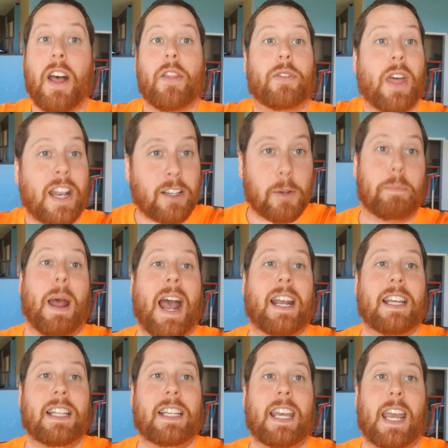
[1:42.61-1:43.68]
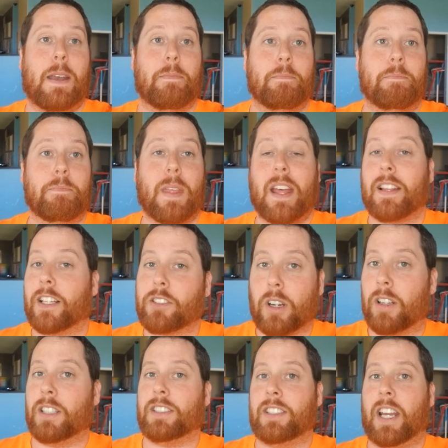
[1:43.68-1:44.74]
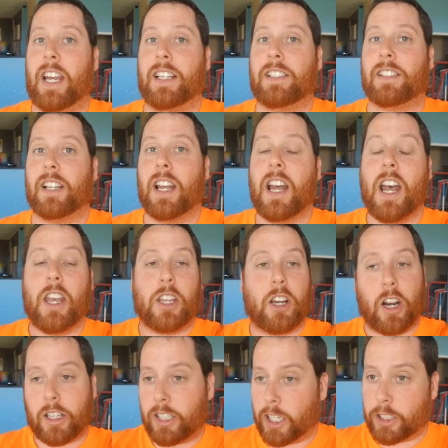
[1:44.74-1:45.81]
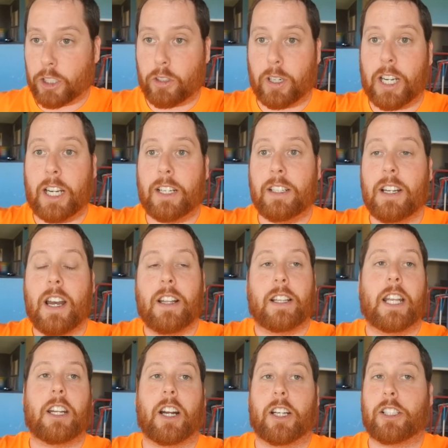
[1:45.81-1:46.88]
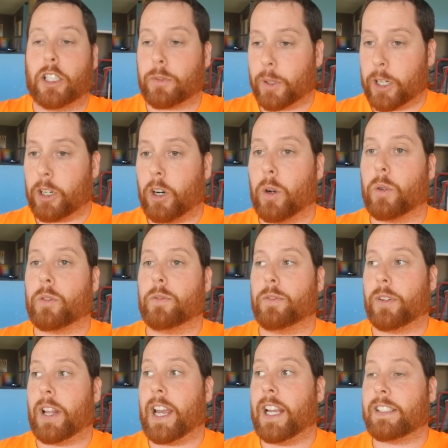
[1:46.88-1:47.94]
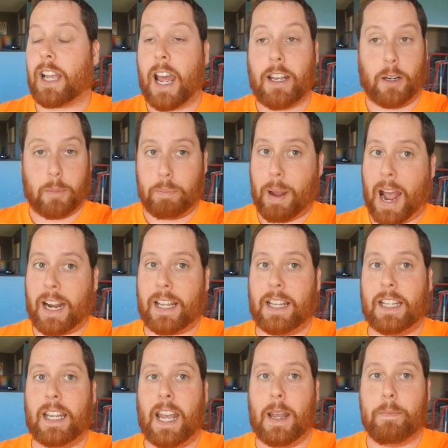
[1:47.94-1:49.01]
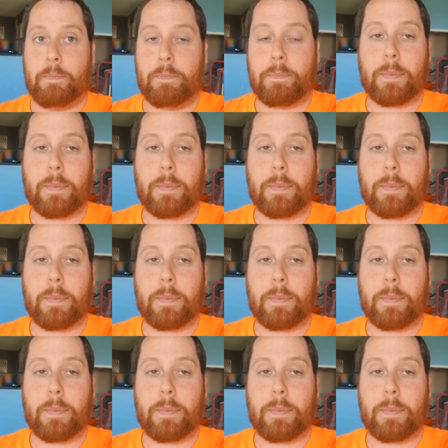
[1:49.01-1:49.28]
Then you're back in the game. That's all it takes. You got to touch a green, then you got to touch one of your own flags, and you're back in the game.